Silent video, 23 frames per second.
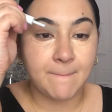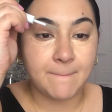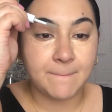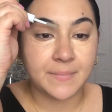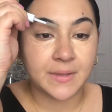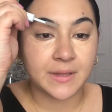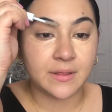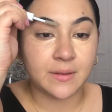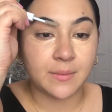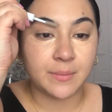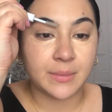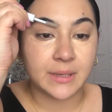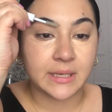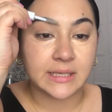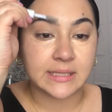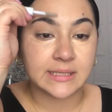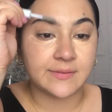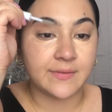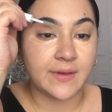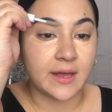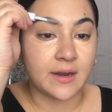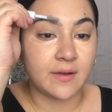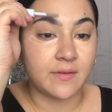Been the
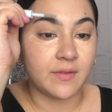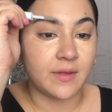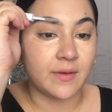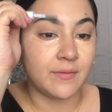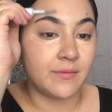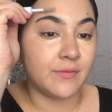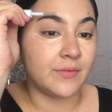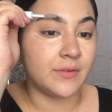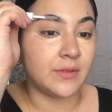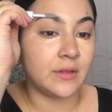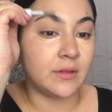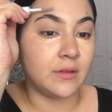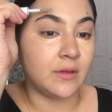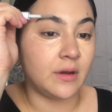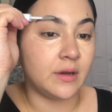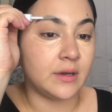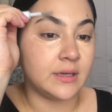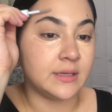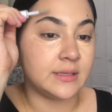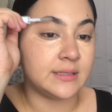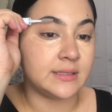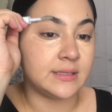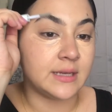biggest fan of them for the
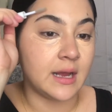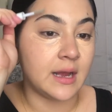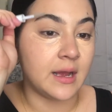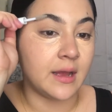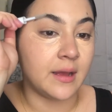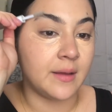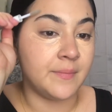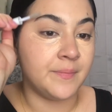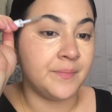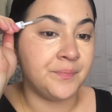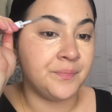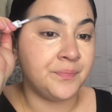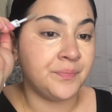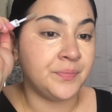longest time.